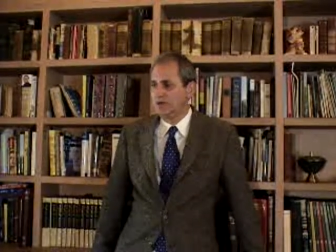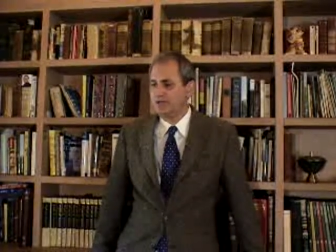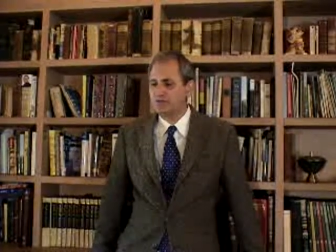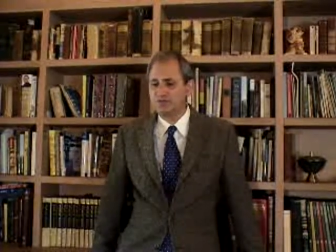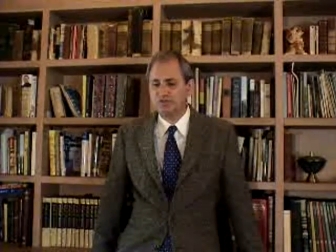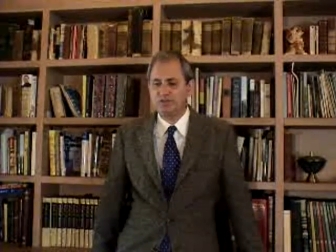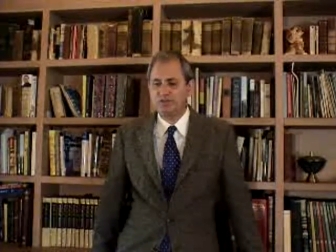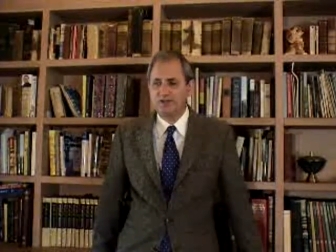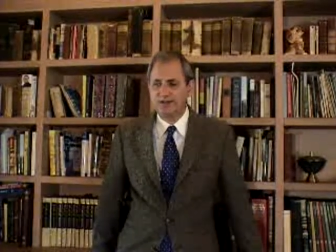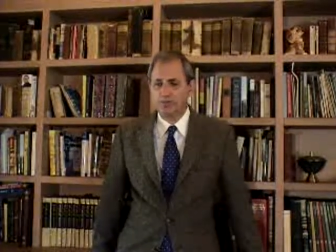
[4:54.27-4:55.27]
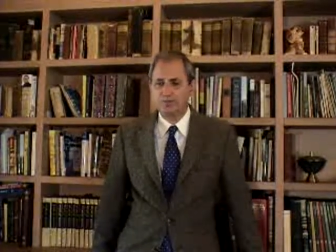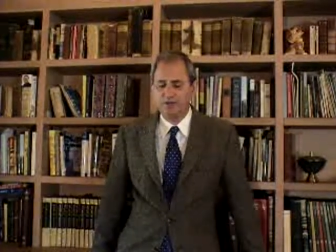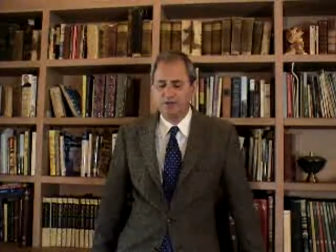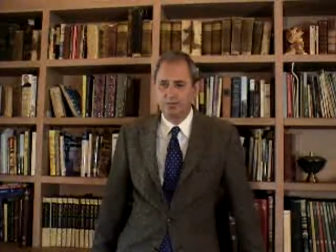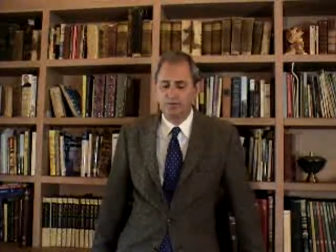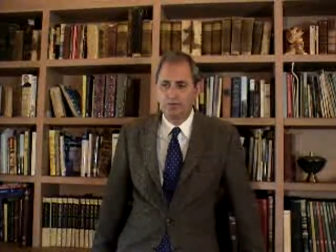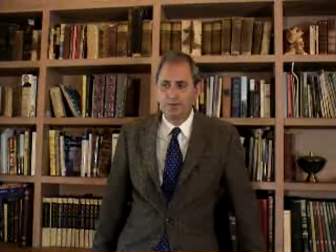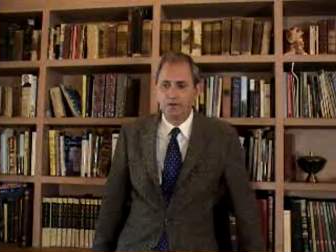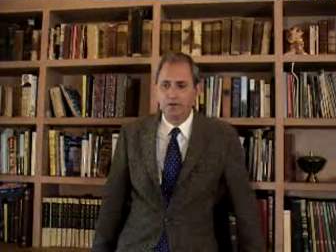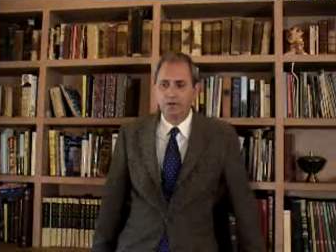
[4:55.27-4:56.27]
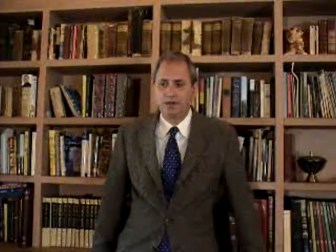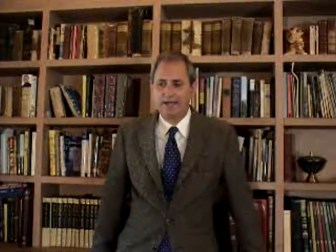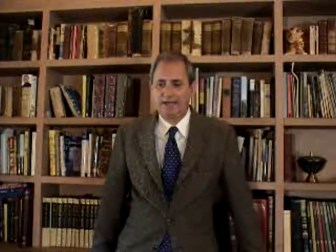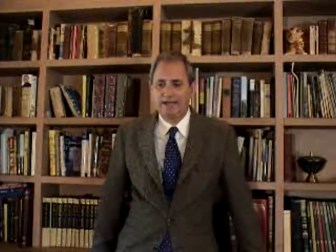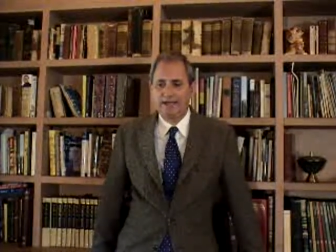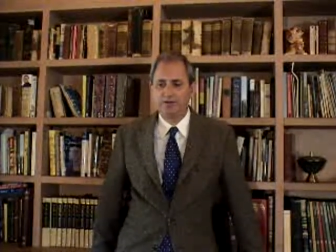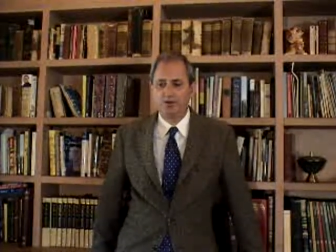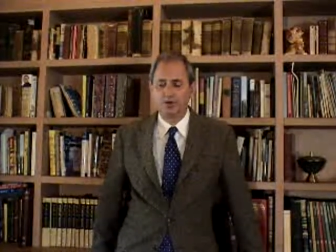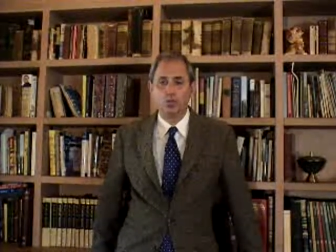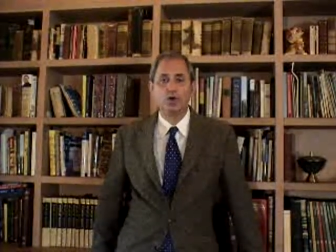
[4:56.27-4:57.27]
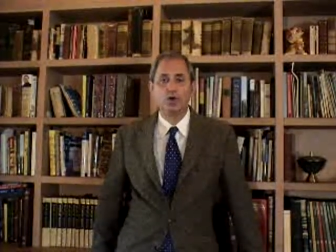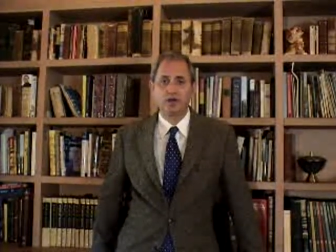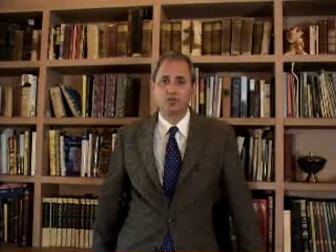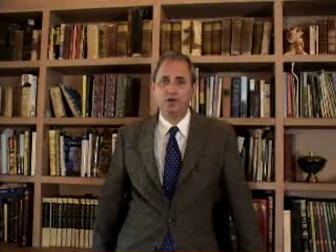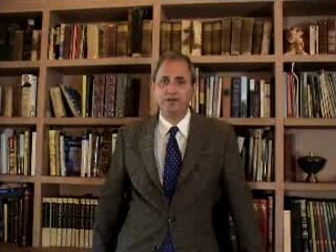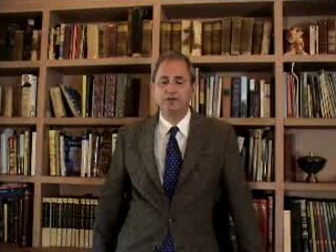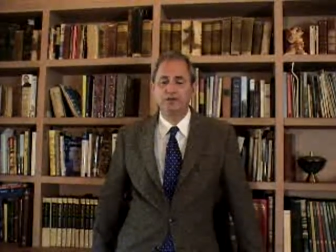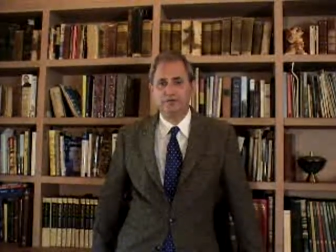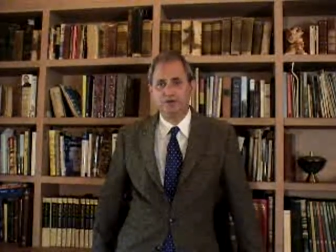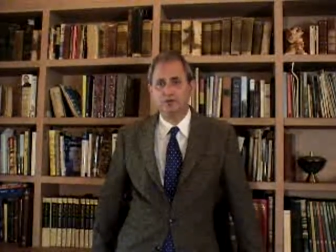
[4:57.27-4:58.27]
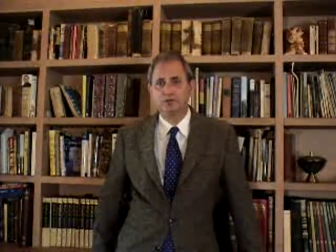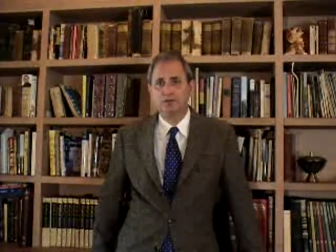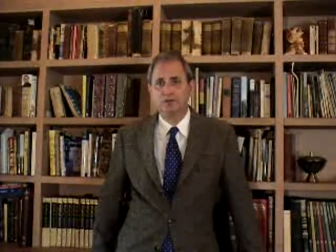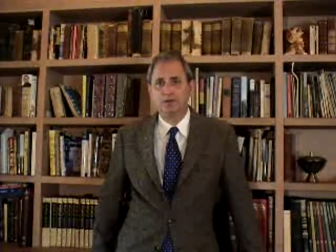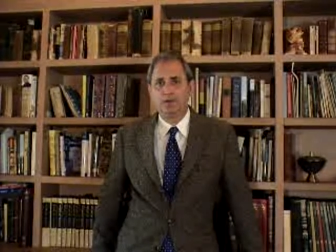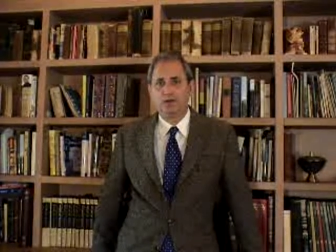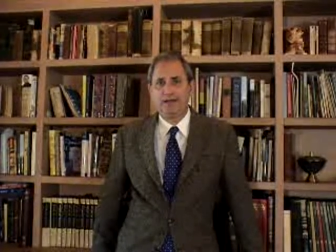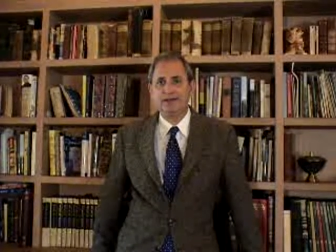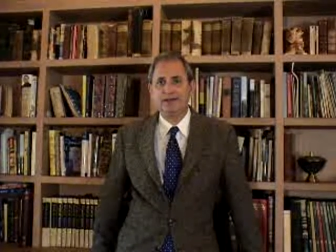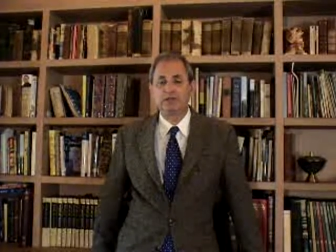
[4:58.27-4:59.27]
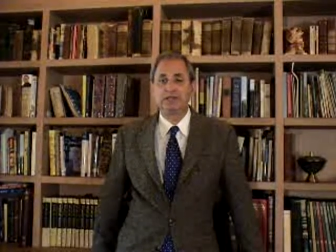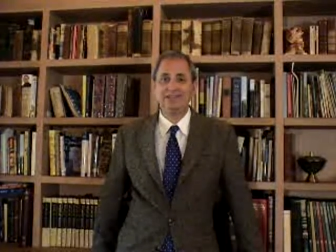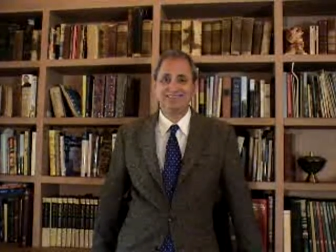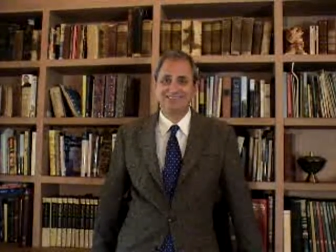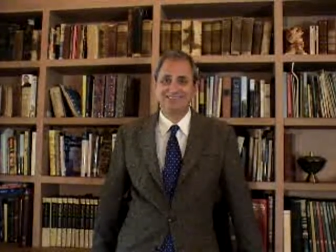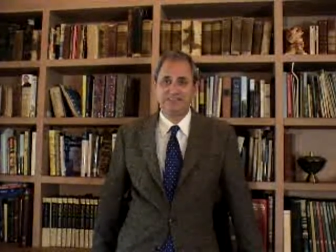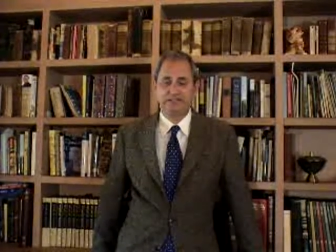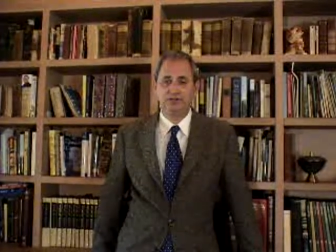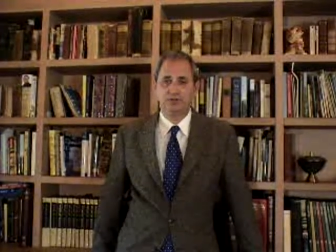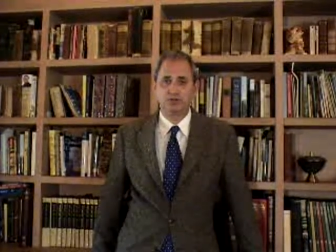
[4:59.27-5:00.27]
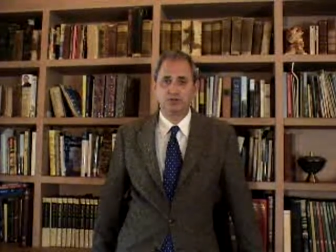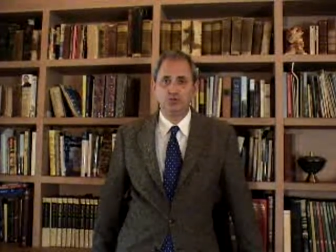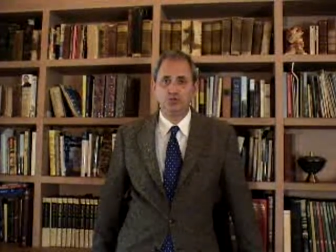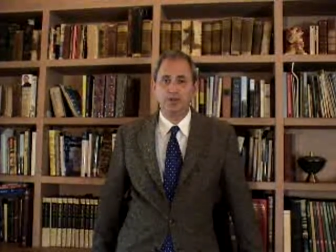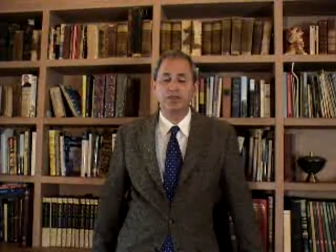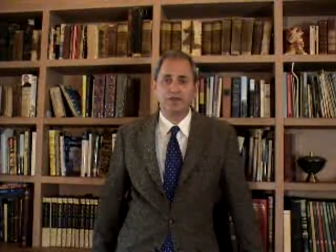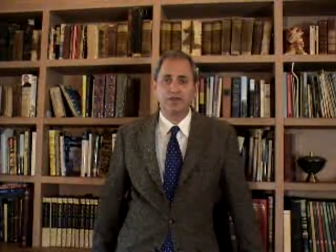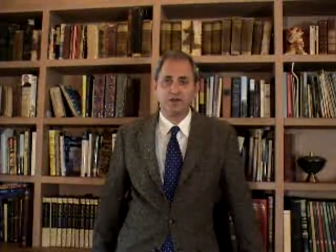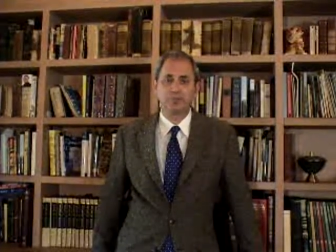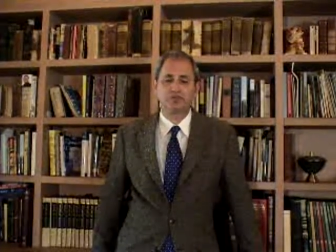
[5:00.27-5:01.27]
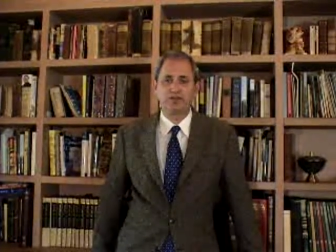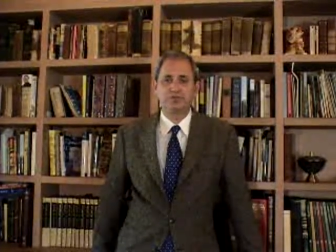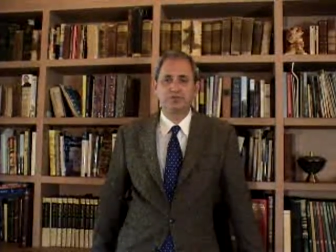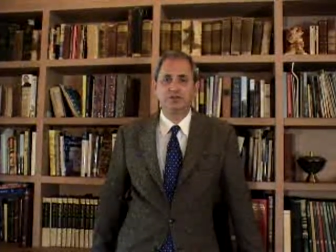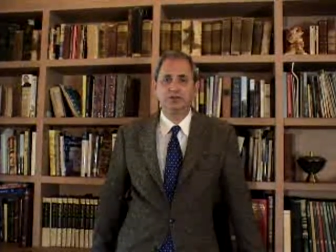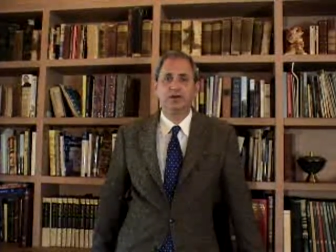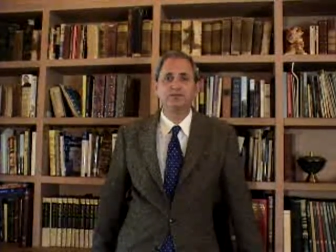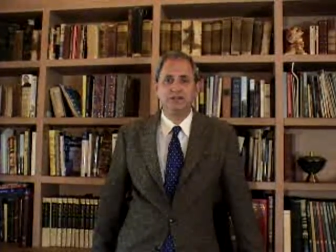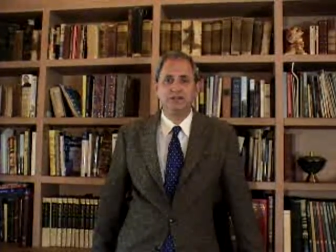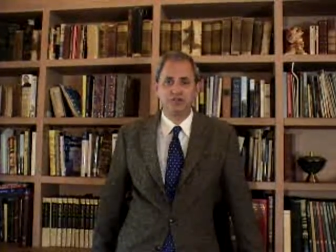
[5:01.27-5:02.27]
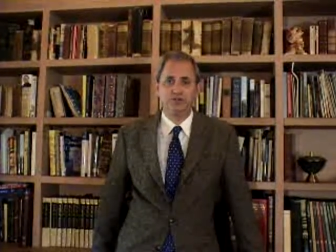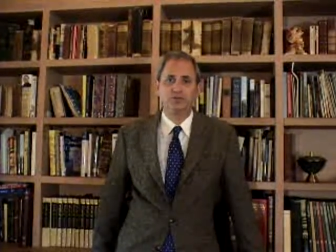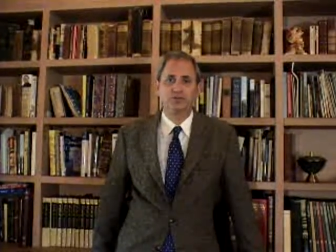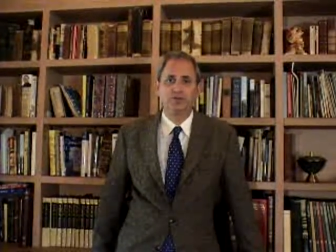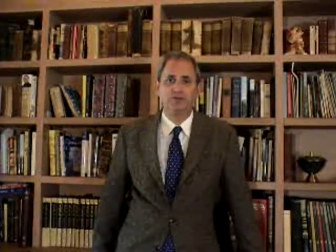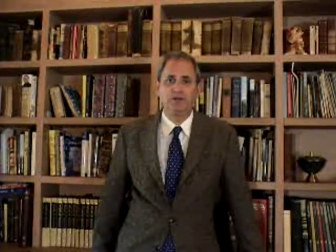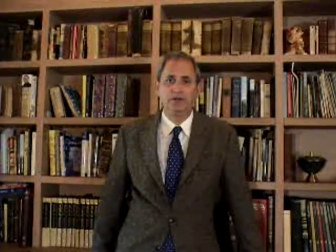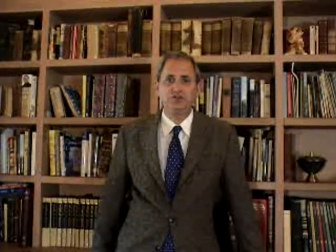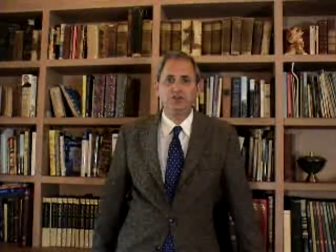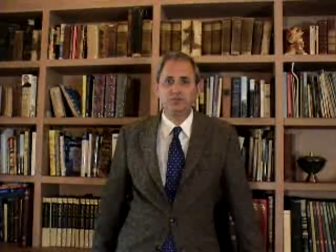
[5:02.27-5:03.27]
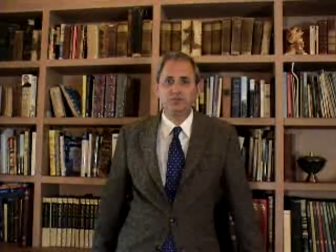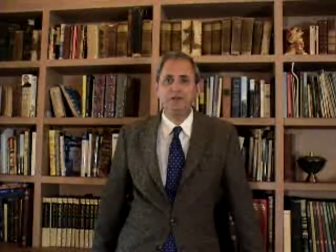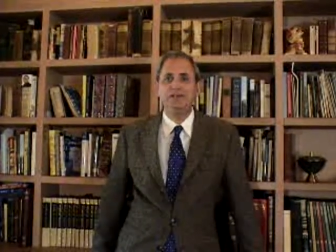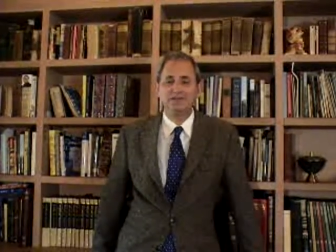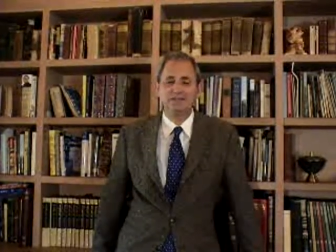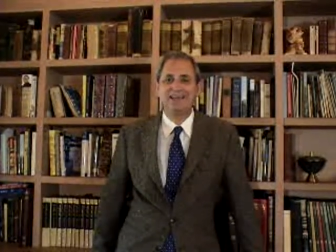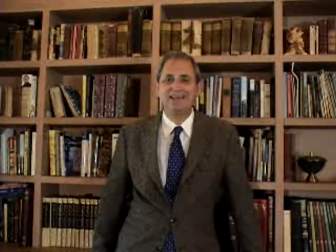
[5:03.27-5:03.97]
is to sit down with people and on a one-on-one interview, and listen to their perception of the issues, and just begin to